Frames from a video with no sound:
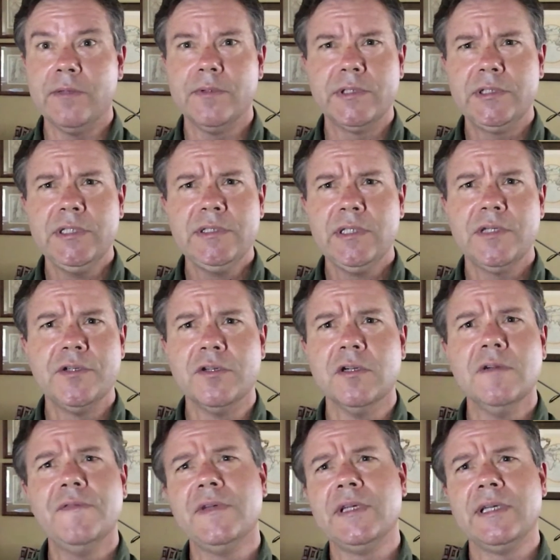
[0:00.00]
It was just
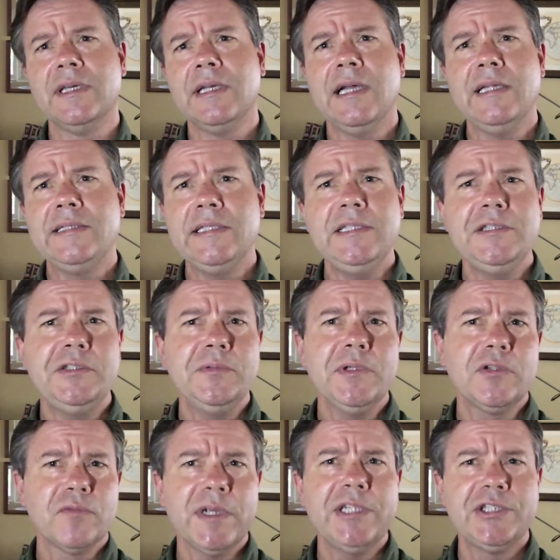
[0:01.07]
unnerving, and I didn't do a
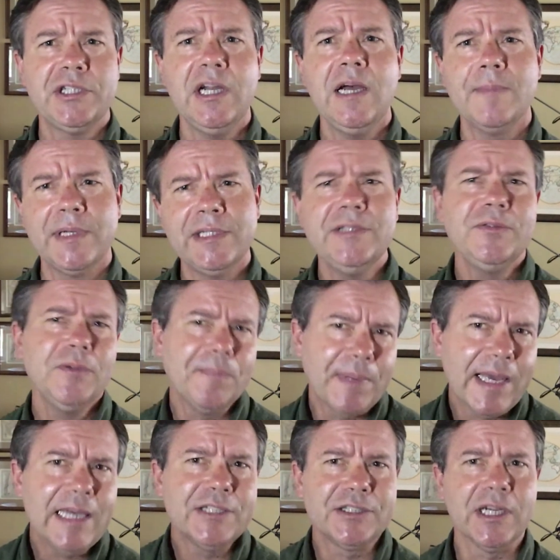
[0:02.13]
great job. I didn't do a
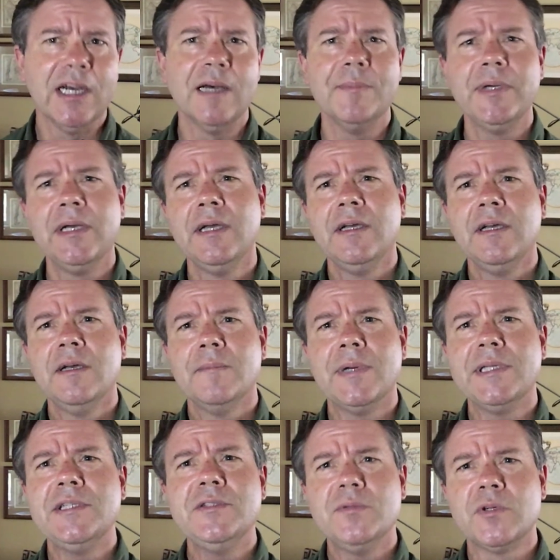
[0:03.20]
bad job, but I
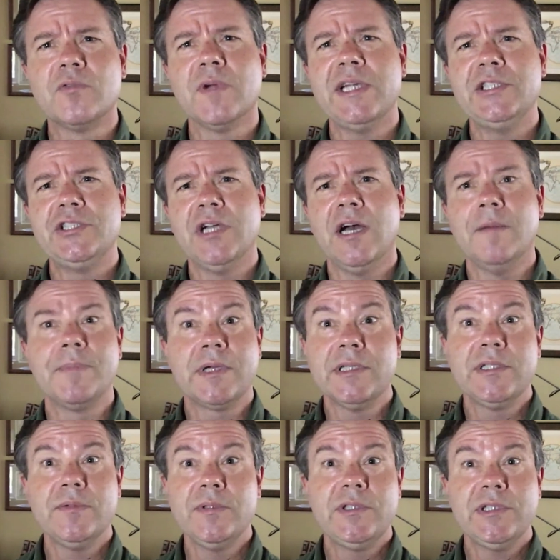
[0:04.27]
didn't do a great job
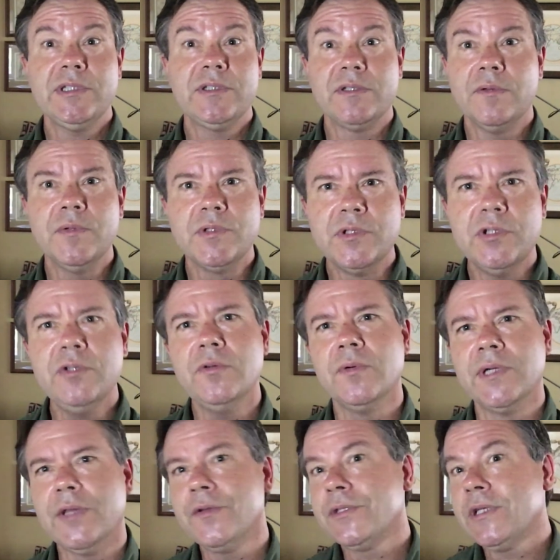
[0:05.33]
because it was new.
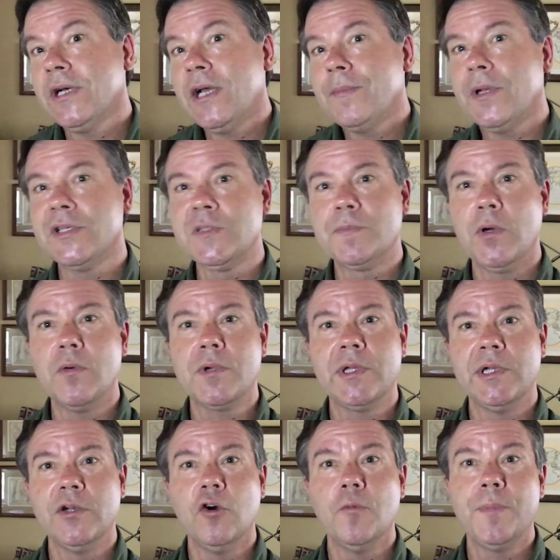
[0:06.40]
Another time I spoke in
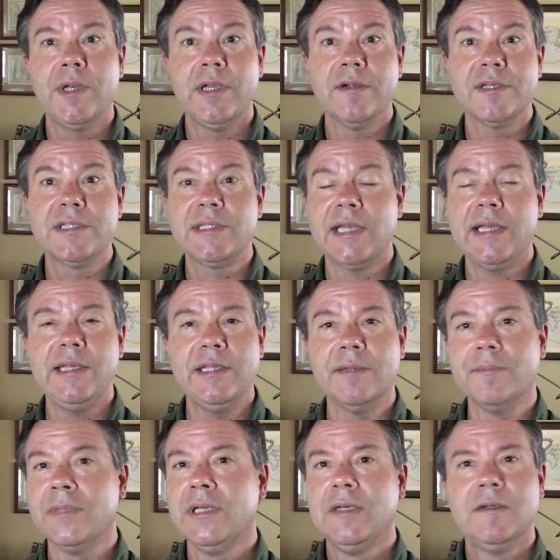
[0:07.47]
an open air
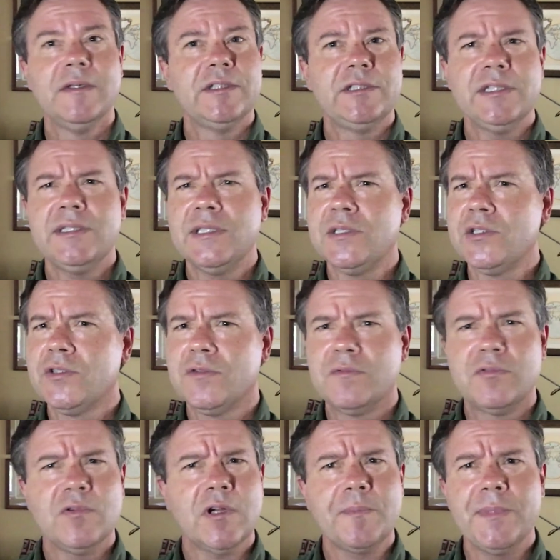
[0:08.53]
stadium. It
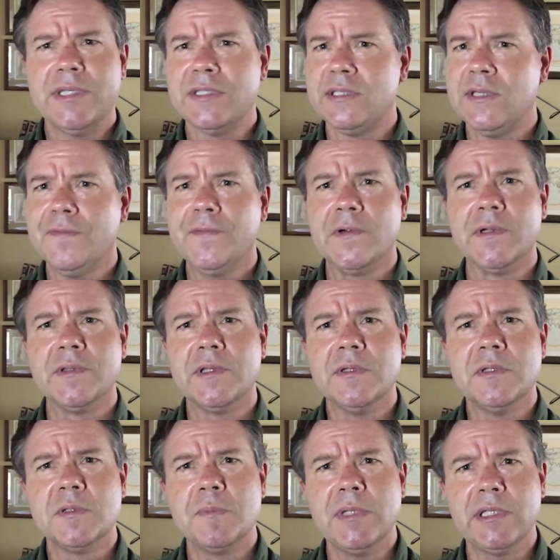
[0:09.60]
struck me as different
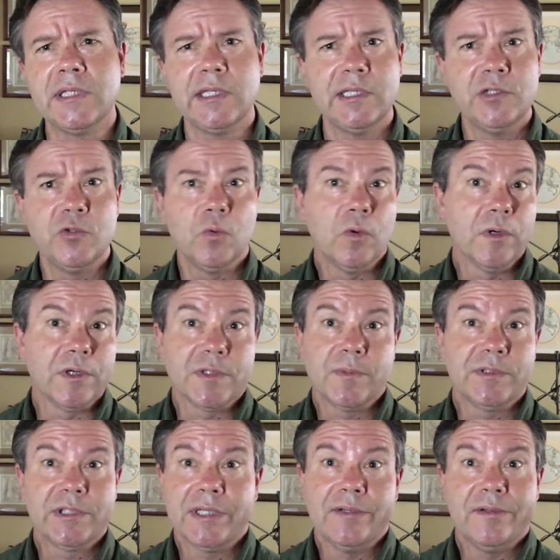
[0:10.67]
than speaking indoors,
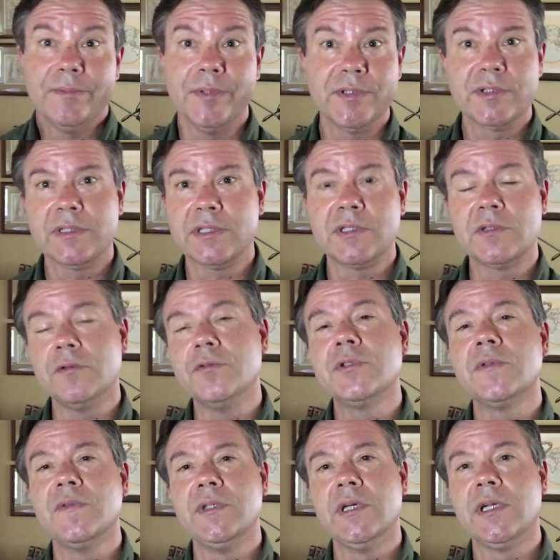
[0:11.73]
which I'd almost
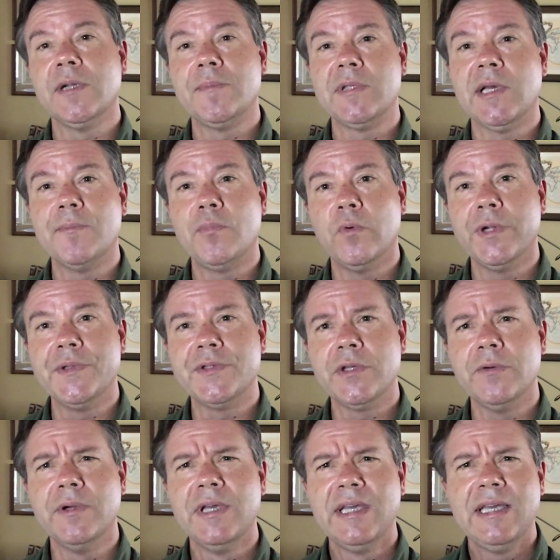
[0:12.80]
exclusively done up to that point.
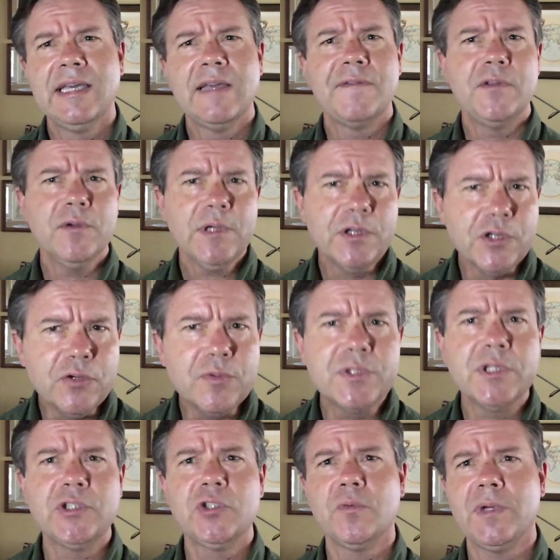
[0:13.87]
So if you're in a new
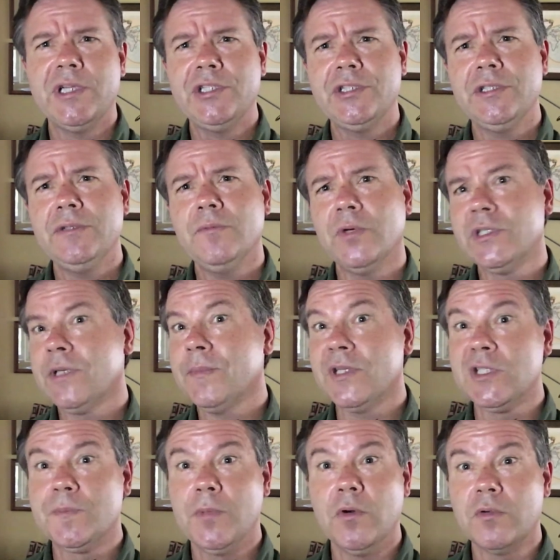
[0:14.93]
situation, one time I
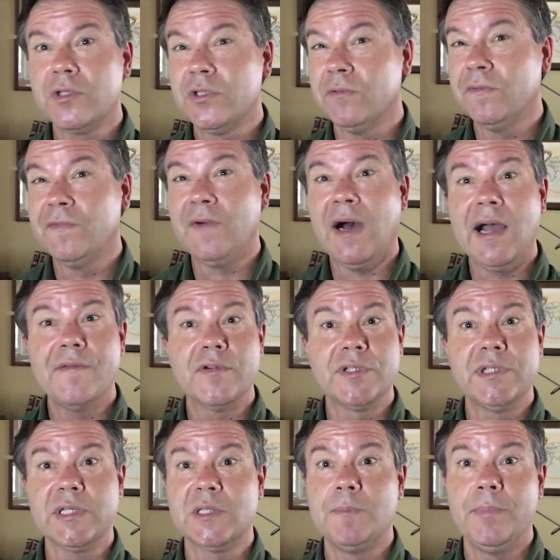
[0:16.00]
spoke to 5 or
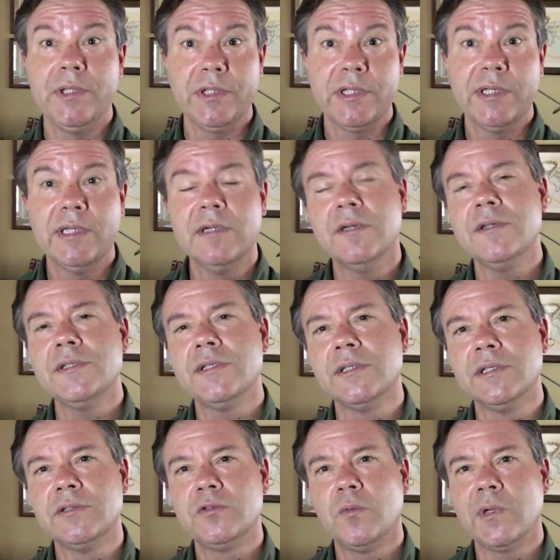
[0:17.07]
6 billionaires in
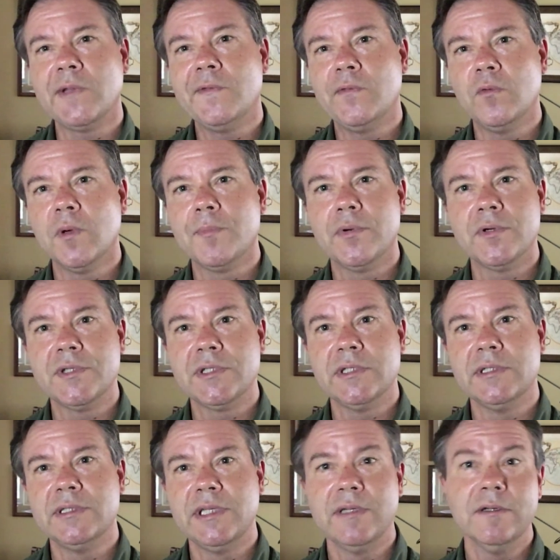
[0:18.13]
a
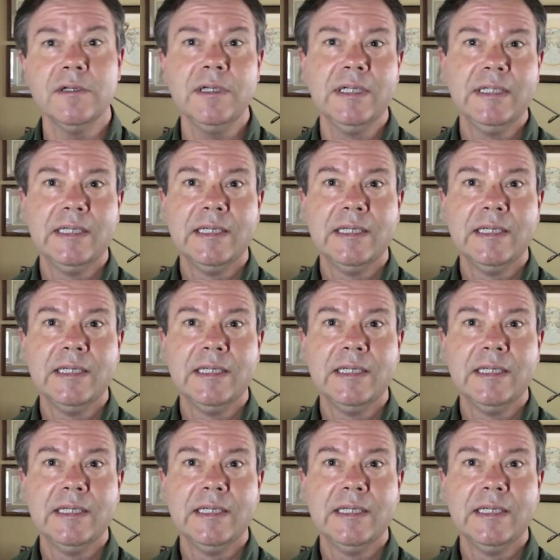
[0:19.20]
24-person dinner.